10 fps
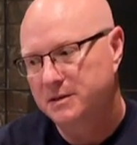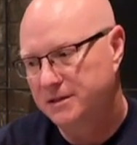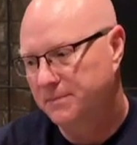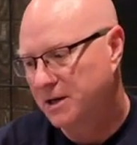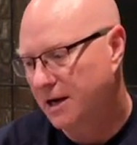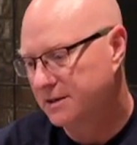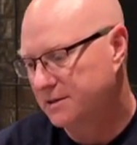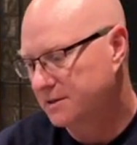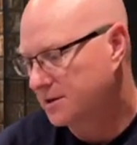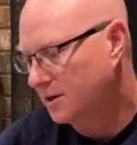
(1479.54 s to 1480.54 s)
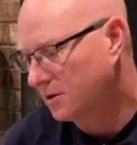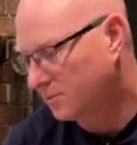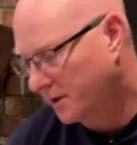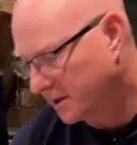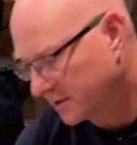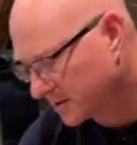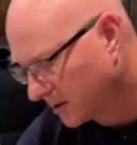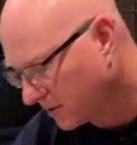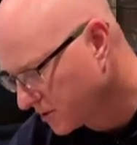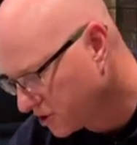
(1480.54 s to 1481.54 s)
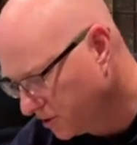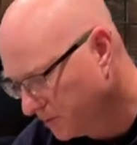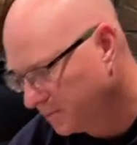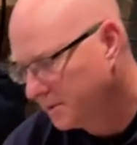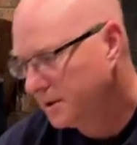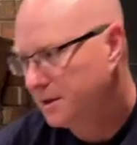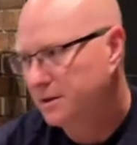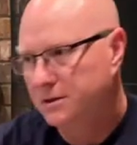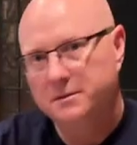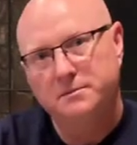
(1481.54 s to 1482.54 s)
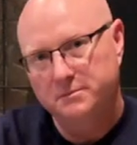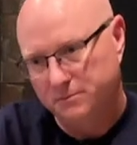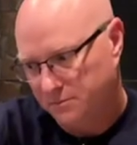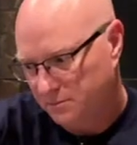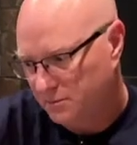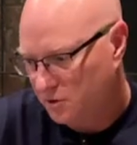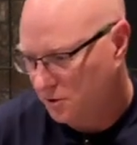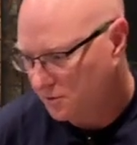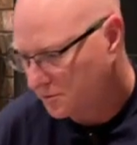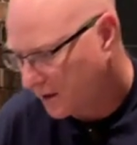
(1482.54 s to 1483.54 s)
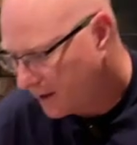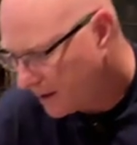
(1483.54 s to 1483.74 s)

zip ties installed, we can install the shoe. Shoe's right